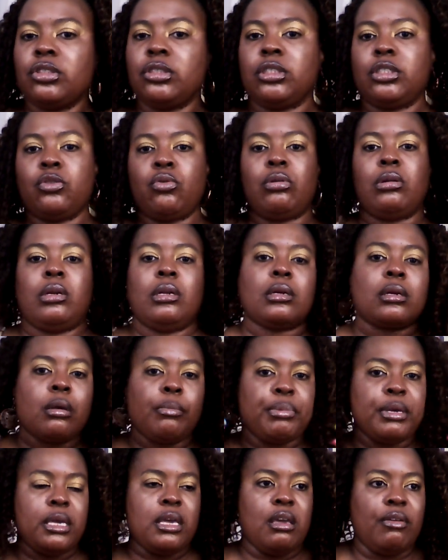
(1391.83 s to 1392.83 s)
just so that it
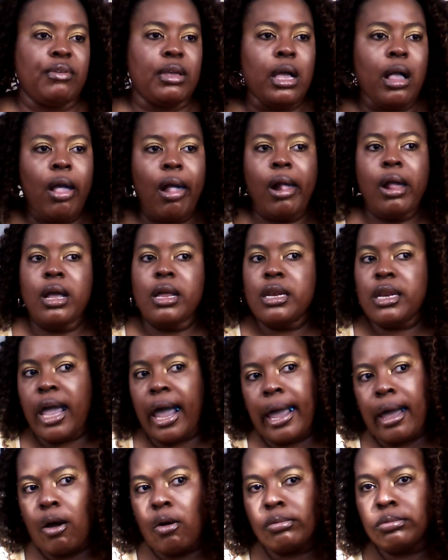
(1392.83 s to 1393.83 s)
could be even.
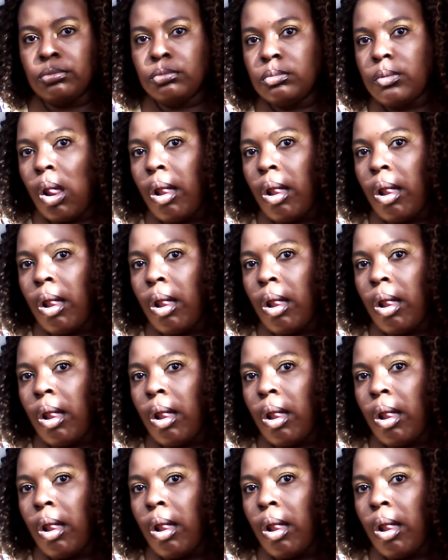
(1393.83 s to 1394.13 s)
Now,